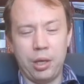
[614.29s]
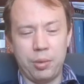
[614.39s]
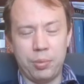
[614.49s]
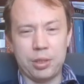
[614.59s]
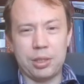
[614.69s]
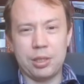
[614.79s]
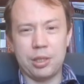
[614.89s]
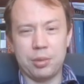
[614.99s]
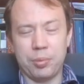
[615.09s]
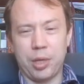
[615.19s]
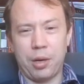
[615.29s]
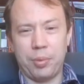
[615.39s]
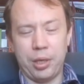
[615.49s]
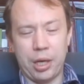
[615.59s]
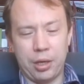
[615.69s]
mysticism
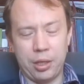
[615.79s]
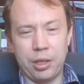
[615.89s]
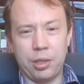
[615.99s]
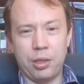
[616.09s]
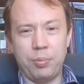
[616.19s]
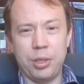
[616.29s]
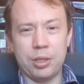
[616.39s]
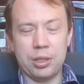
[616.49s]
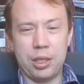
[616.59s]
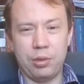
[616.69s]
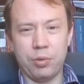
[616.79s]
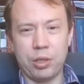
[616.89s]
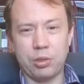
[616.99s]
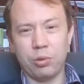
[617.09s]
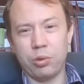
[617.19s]
coming out in the Byzantine
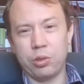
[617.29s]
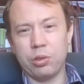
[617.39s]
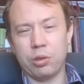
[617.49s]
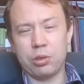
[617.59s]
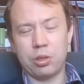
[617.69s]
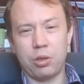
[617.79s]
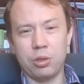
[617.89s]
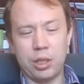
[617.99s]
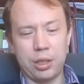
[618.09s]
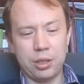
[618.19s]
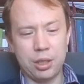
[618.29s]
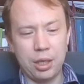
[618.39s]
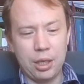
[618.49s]
Russian Orthodox context.